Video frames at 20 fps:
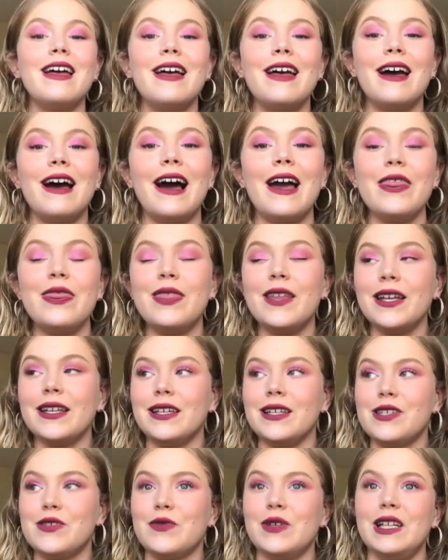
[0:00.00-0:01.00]
I think
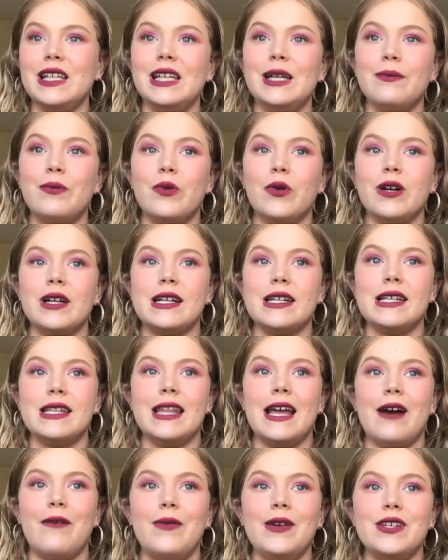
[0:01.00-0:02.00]
it's really important
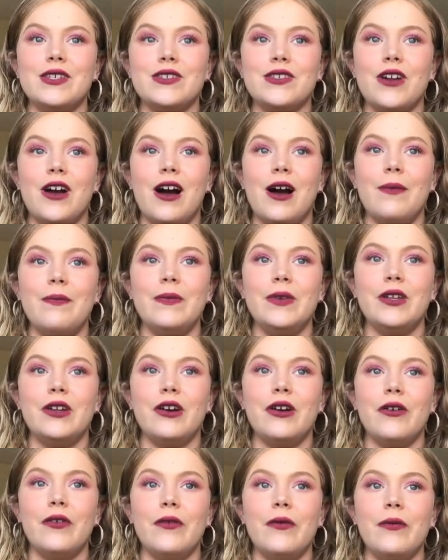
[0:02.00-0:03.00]
that we stop, you
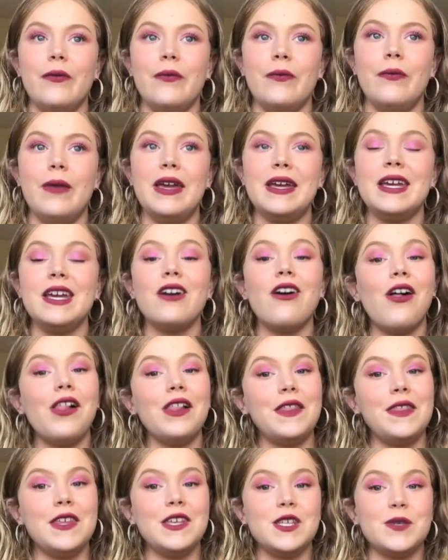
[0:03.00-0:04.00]
know, making all
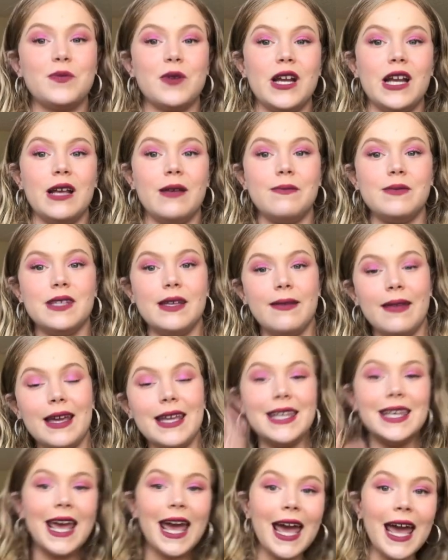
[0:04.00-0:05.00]
of these brands seem like,
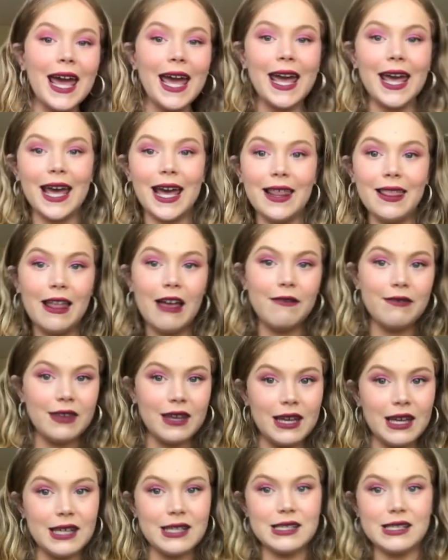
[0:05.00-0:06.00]
yay, I love
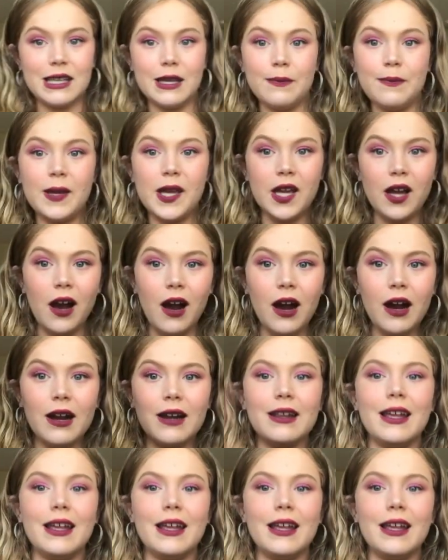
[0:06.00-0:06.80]
this, like PR.